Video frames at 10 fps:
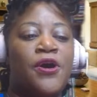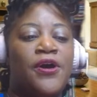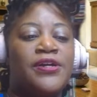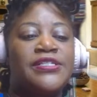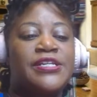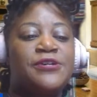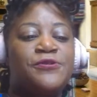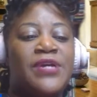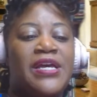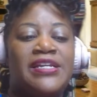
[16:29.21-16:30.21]

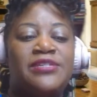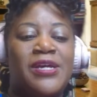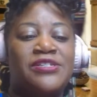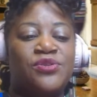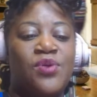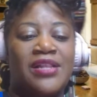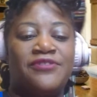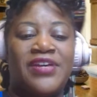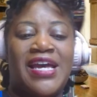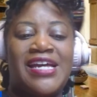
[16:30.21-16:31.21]
Also, any special
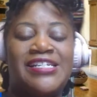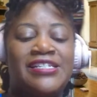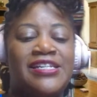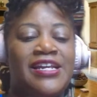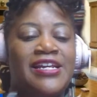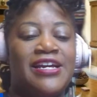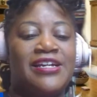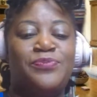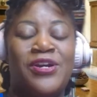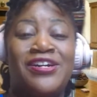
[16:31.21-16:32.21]
qualifications, any
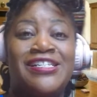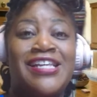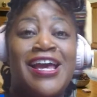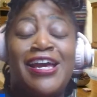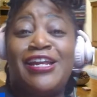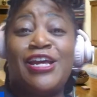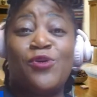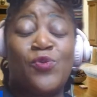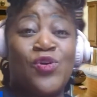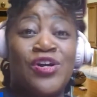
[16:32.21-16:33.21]
experience, any
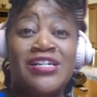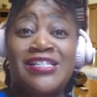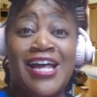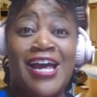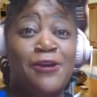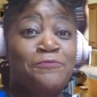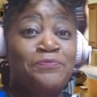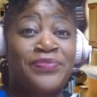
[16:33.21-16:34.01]
awards, like